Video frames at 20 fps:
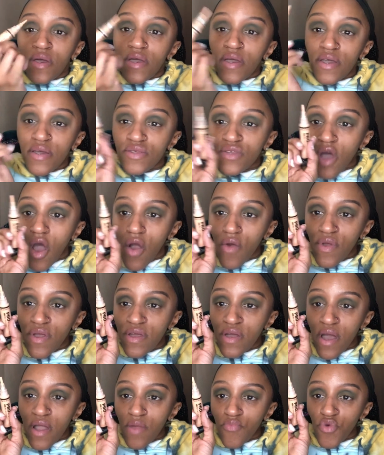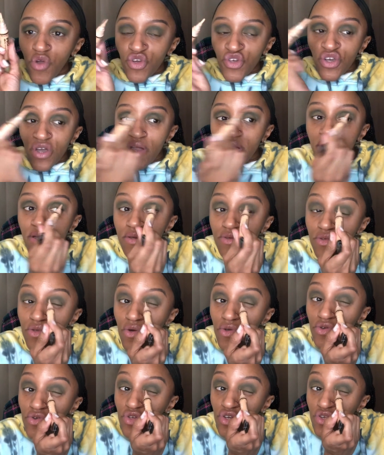is already got a brush on it. So
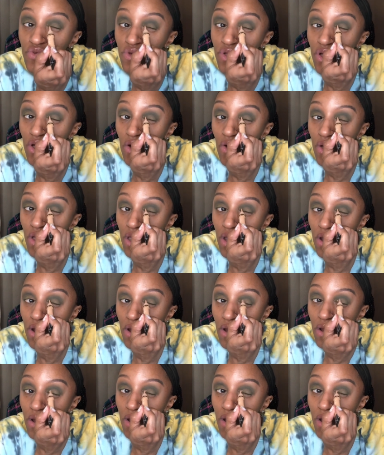you just want to go here